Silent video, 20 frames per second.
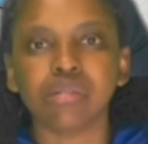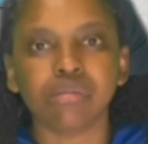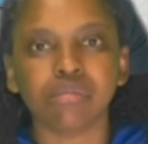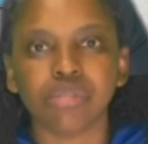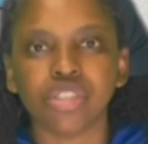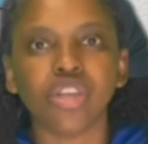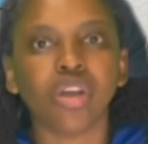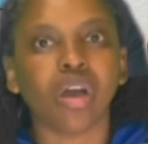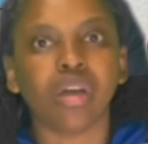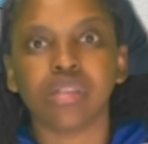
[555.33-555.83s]

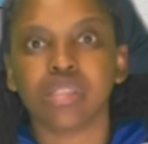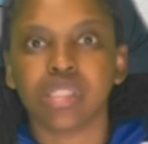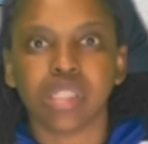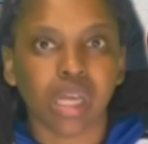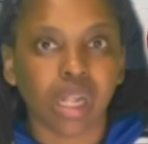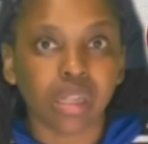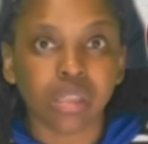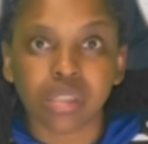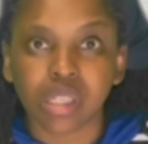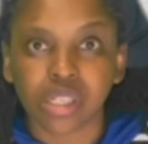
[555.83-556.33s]
she can't
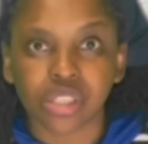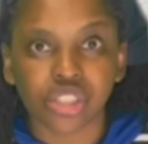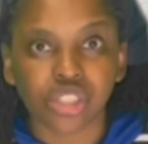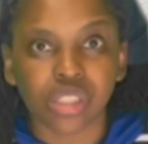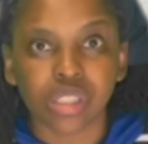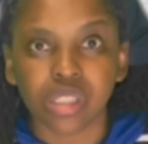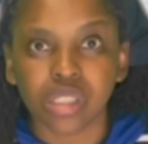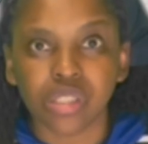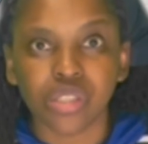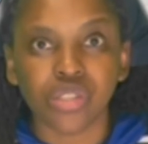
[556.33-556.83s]
tell that
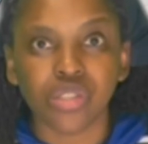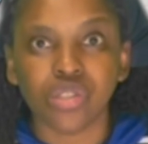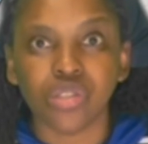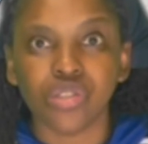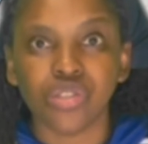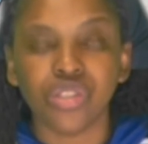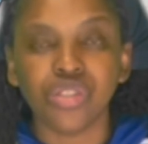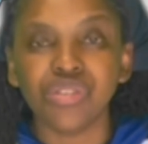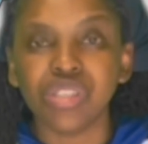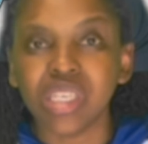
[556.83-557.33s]
she is
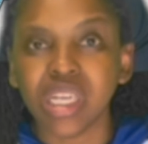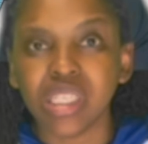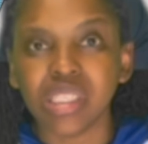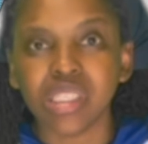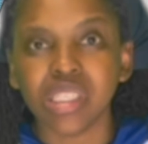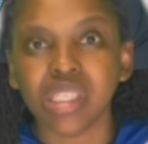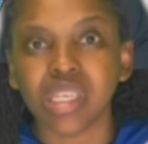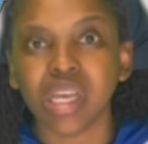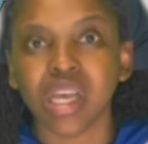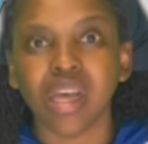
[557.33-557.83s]

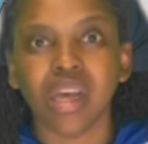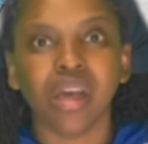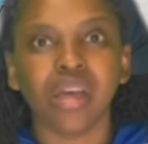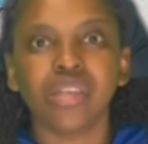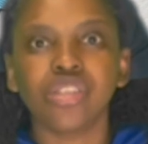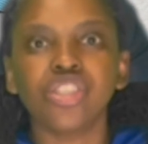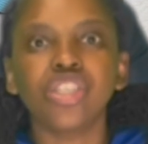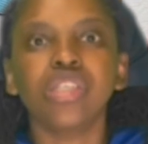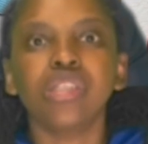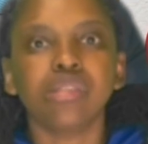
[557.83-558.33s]
urinating.
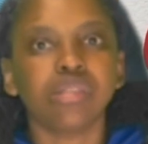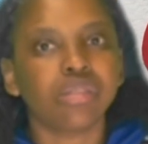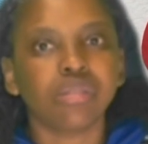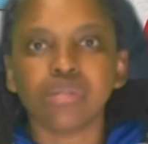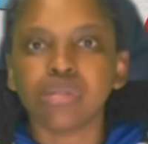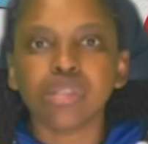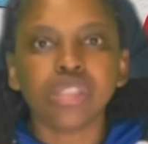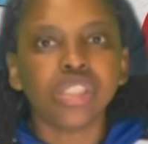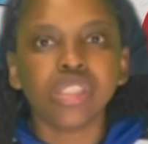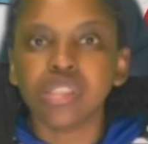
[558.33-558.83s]
She's
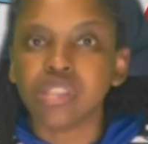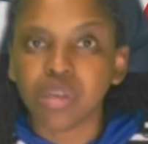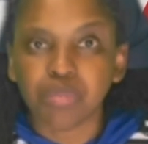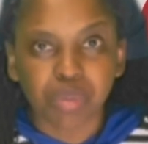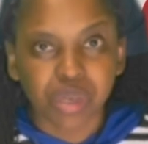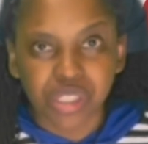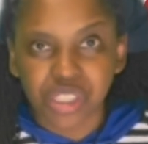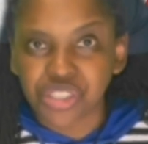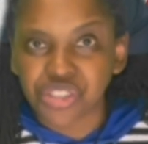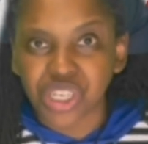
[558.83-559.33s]
not
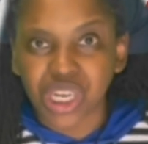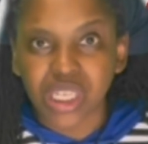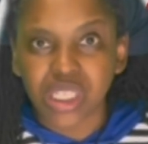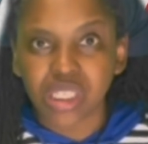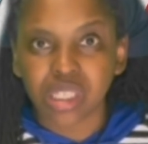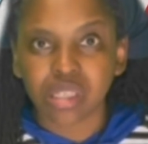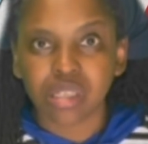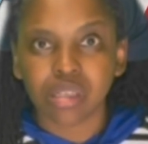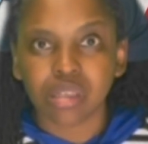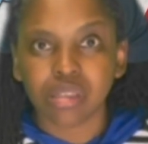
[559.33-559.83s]
potty
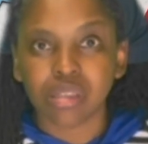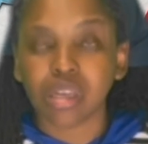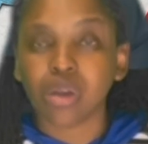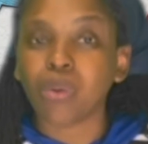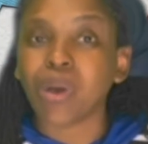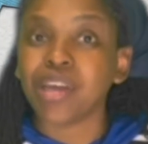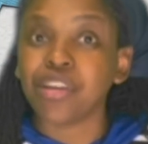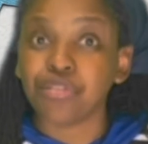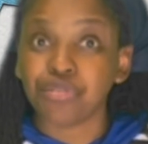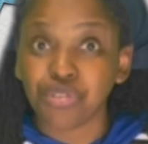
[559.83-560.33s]
trained. There are
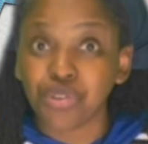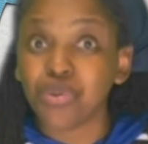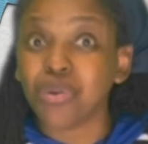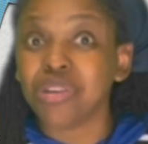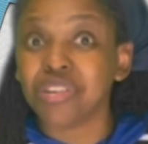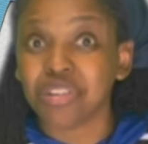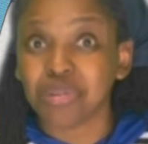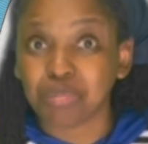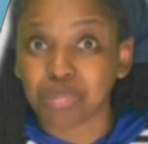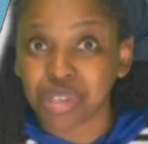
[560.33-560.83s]
quite a few
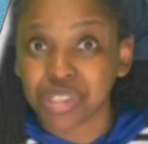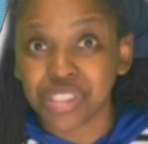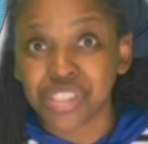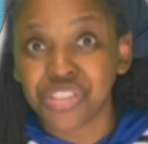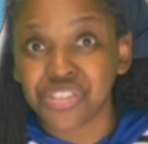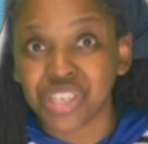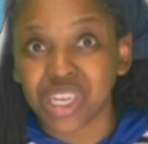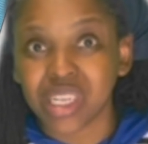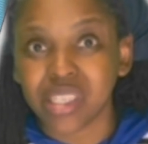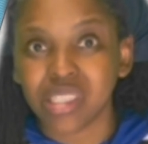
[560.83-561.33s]
are not potty
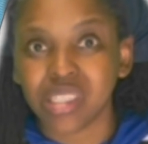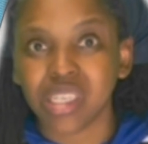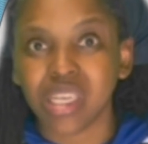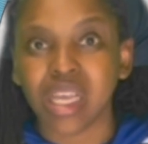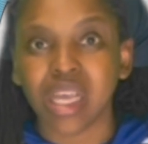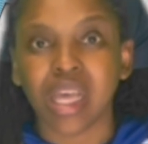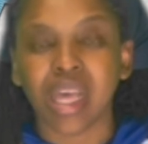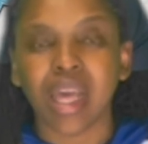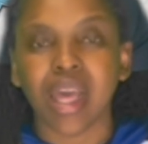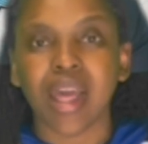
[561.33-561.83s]
trained
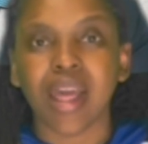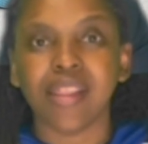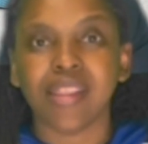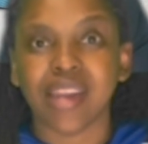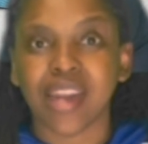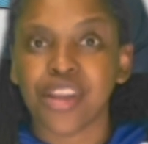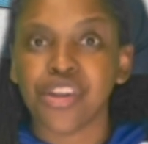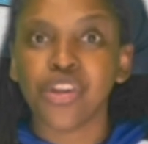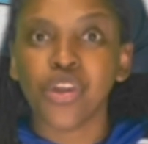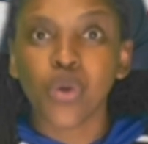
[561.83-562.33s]

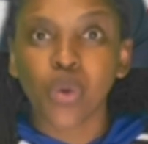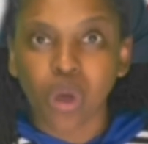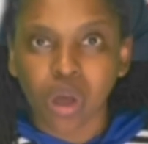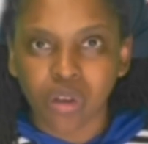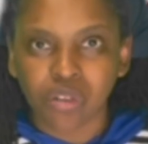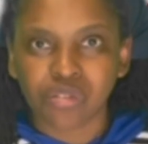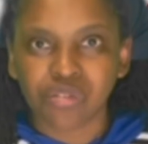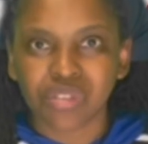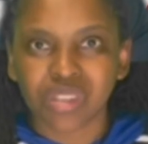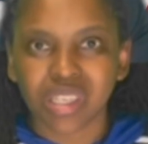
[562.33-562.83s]
that I know
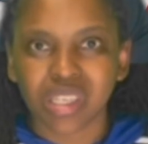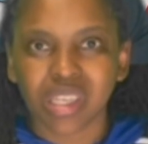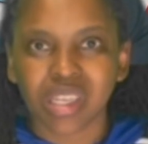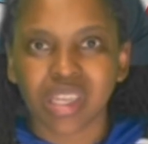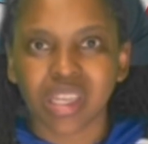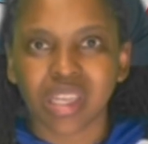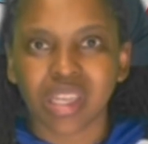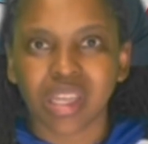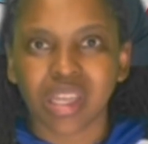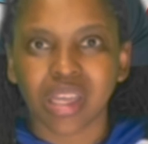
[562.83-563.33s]
of.
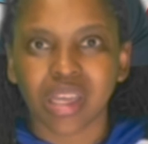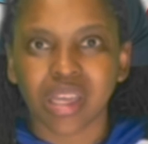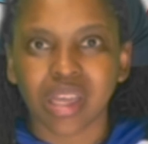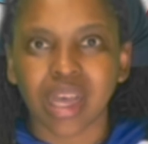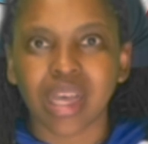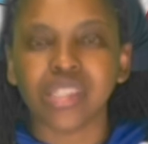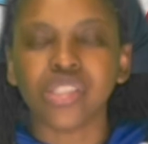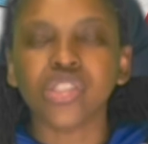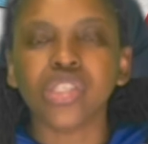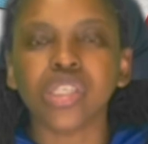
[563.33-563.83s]

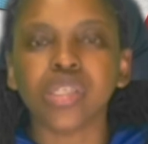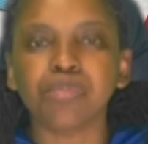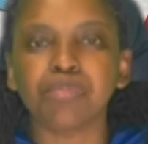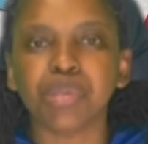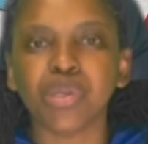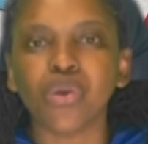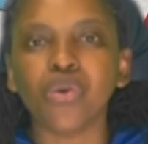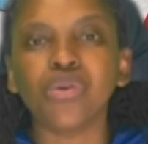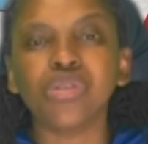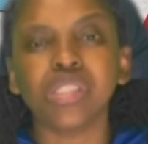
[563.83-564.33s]
And
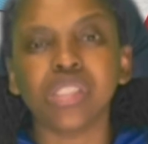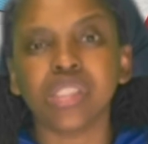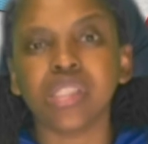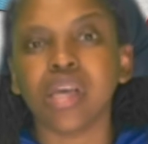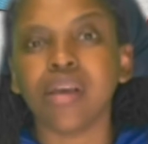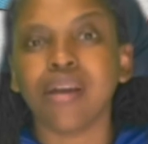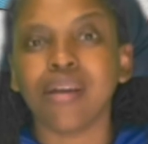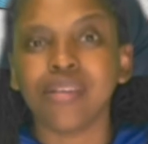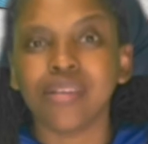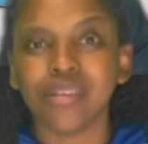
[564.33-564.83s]
because
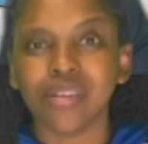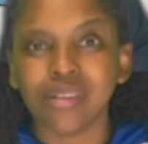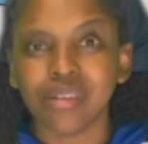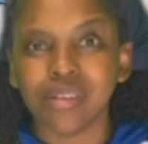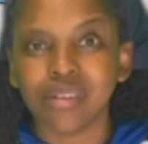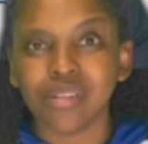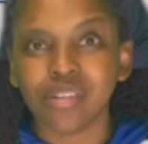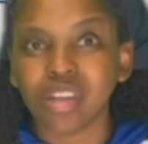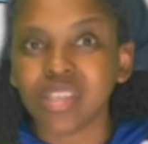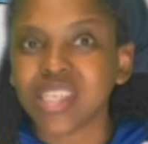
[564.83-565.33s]
they are
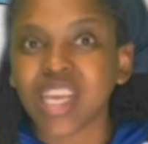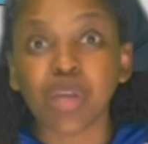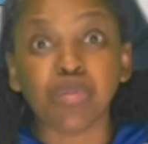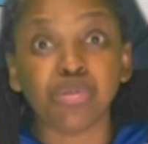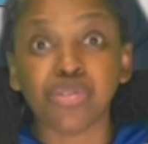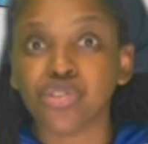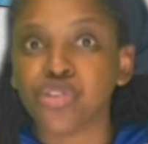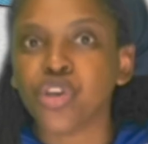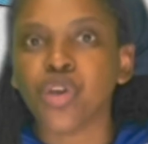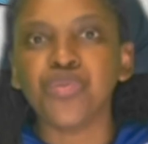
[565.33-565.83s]
not
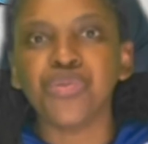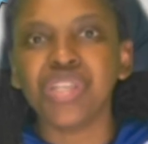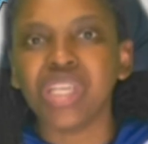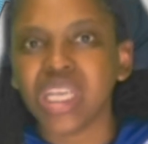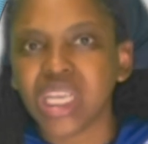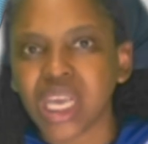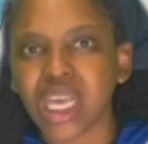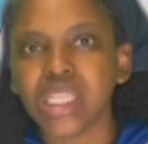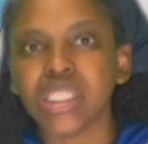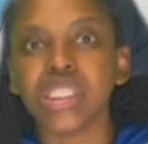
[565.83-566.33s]
able to
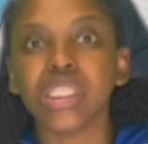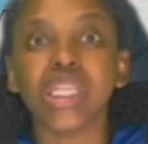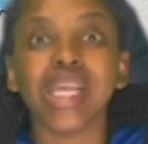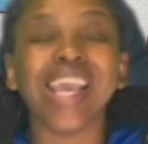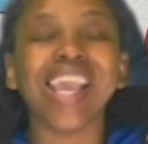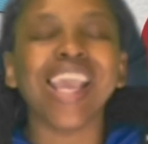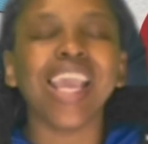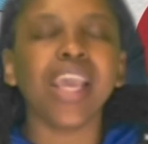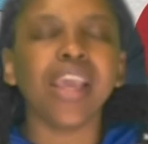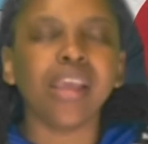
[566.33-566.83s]
communicate in
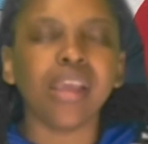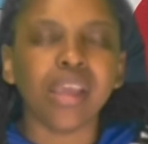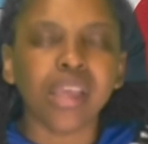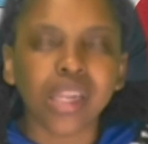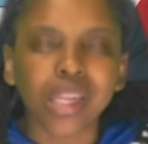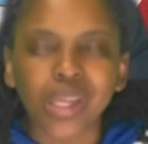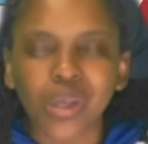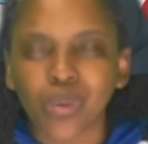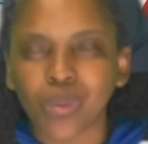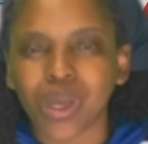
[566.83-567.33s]

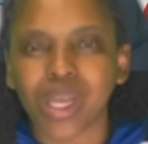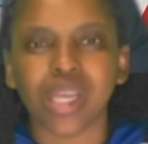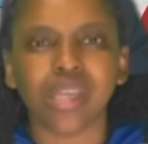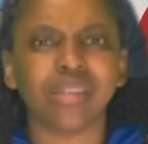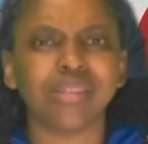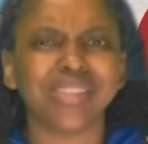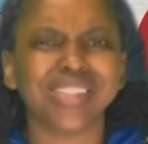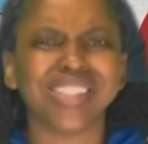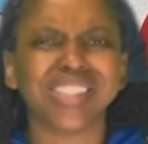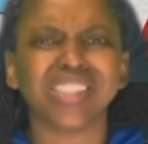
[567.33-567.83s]
any way,
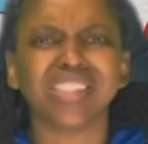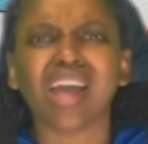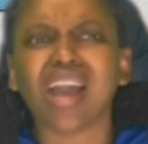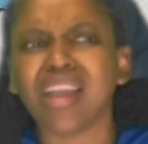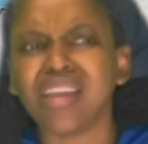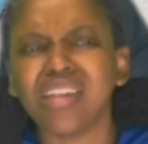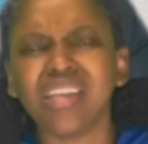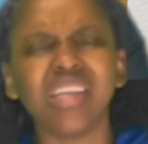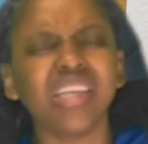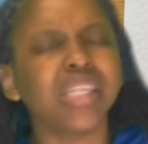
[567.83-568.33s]

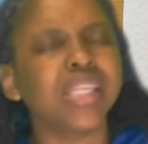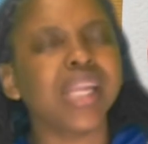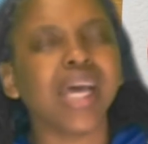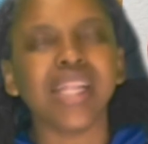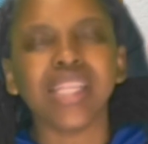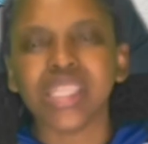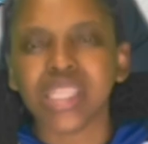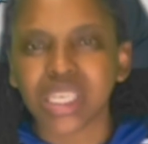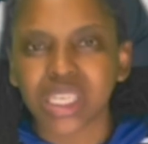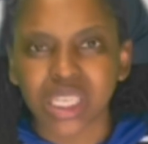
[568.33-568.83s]
signing,
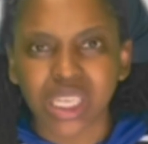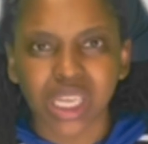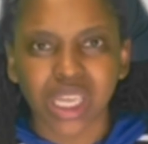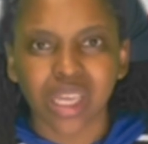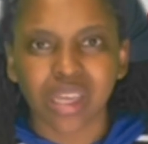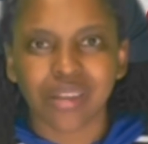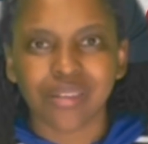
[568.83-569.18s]
nothing,